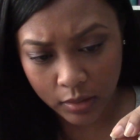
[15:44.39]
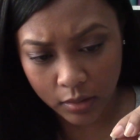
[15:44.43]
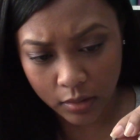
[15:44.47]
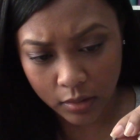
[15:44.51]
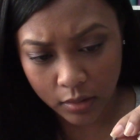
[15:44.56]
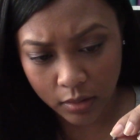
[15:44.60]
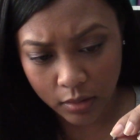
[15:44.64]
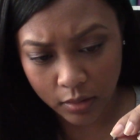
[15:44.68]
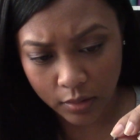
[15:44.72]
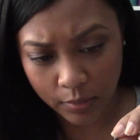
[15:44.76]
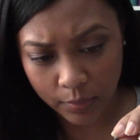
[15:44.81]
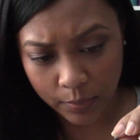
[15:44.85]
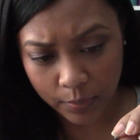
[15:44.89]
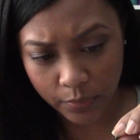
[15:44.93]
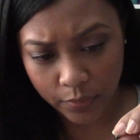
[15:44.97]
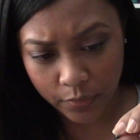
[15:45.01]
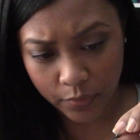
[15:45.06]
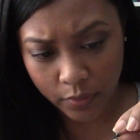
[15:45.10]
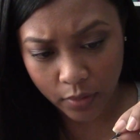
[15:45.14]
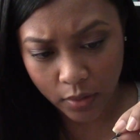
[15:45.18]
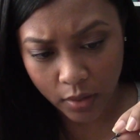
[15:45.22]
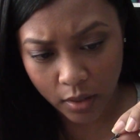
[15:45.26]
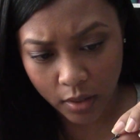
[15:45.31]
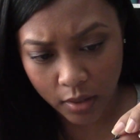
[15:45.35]
The
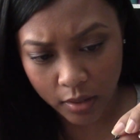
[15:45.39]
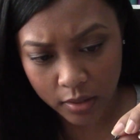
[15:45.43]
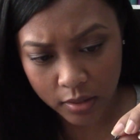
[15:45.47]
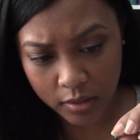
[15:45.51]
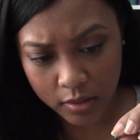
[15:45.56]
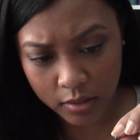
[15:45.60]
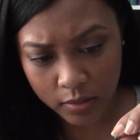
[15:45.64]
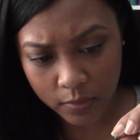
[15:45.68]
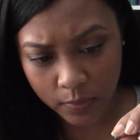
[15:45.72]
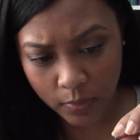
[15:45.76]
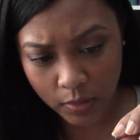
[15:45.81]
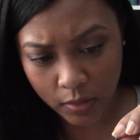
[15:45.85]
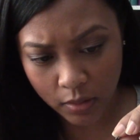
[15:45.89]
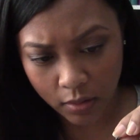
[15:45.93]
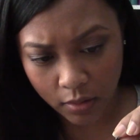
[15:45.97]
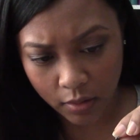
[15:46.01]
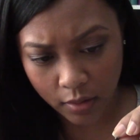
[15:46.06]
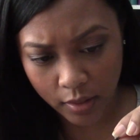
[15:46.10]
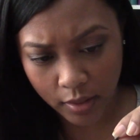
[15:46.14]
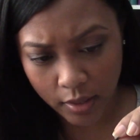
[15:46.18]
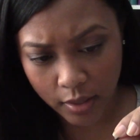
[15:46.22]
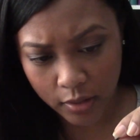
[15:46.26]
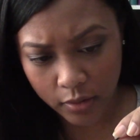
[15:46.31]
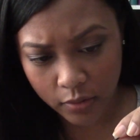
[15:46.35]
Brause,
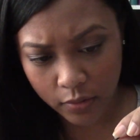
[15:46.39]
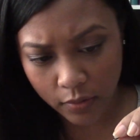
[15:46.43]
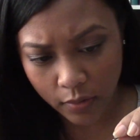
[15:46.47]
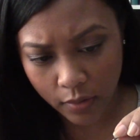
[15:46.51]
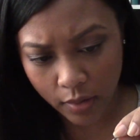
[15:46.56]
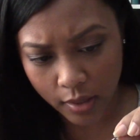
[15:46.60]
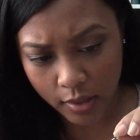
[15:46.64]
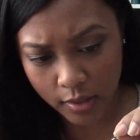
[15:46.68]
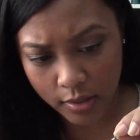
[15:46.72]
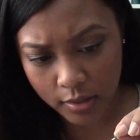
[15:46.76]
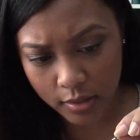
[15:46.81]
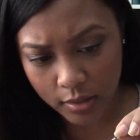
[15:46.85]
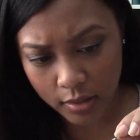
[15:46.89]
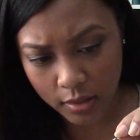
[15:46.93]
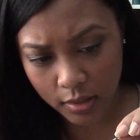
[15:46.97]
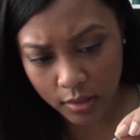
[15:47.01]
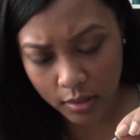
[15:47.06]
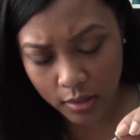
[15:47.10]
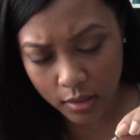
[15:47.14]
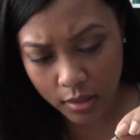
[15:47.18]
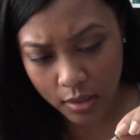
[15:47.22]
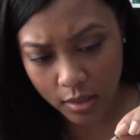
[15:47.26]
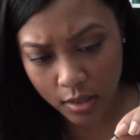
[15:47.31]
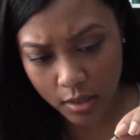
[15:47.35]

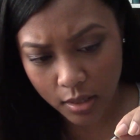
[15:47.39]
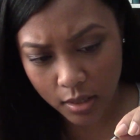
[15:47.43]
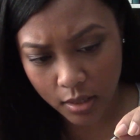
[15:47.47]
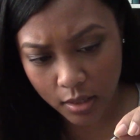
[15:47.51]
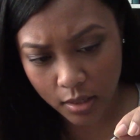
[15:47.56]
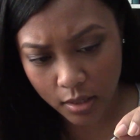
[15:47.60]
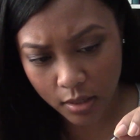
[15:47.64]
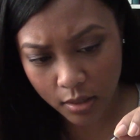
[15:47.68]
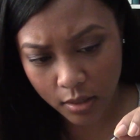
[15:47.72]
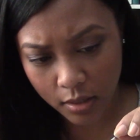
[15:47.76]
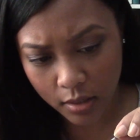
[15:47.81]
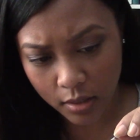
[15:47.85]
B-R-A-U-S-E.